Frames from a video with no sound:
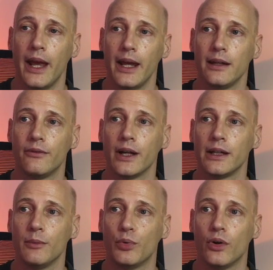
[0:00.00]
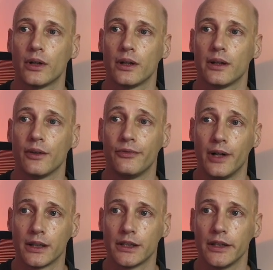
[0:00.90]
And very important, the
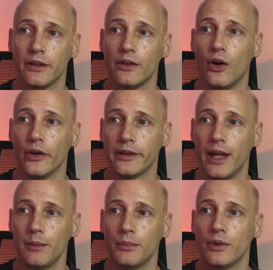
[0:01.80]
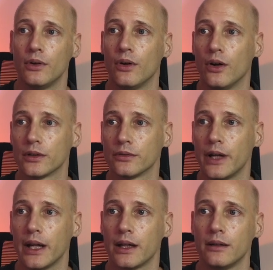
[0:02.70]
functions on tap,
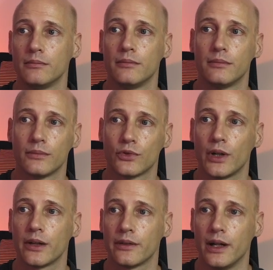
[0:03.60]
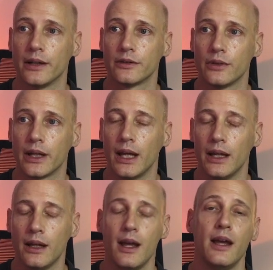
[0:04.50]
on drag, drag start,
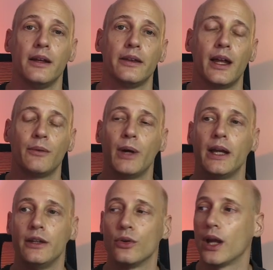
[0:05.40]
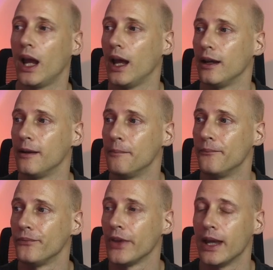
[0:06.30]
drag end. That way you
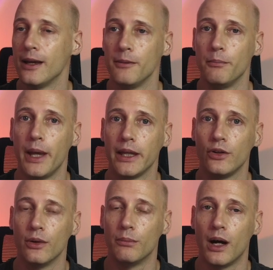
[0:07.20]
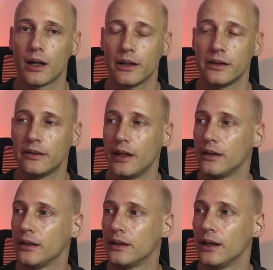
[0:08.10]
can make your markers
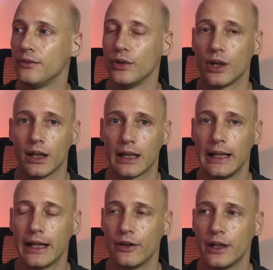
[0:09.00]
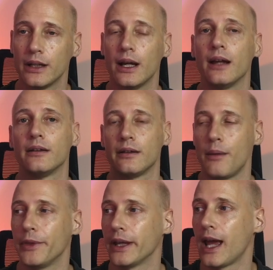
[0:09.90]
sensitive. You can click on it and
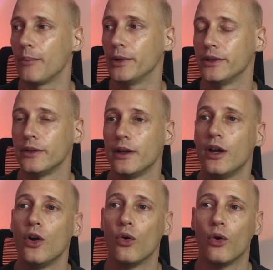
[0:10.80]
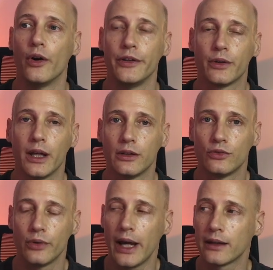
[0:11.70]
something happens, or you
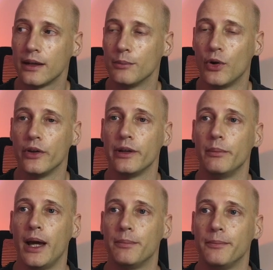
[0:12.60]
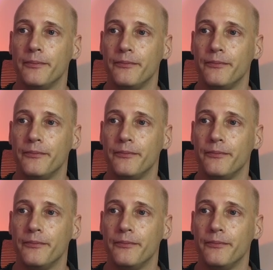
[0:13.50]
can drag them on the map.